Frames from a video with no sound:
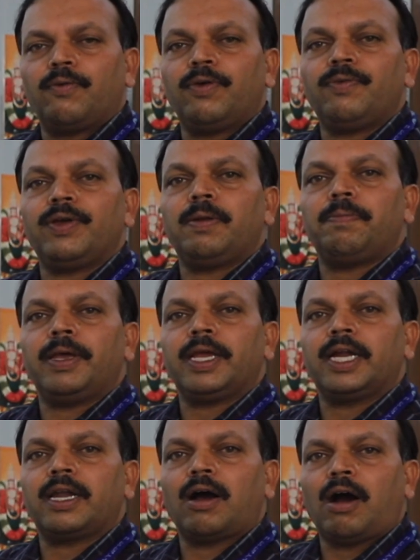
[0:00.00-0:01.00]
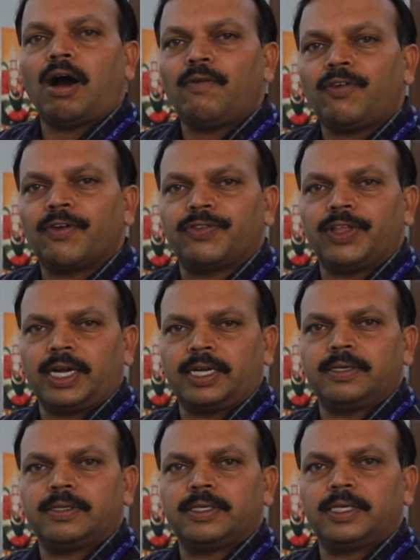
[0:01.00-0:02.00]
we will make it off of
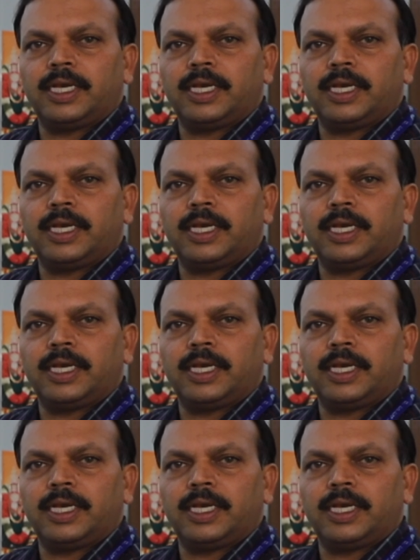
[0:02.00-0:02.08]
that.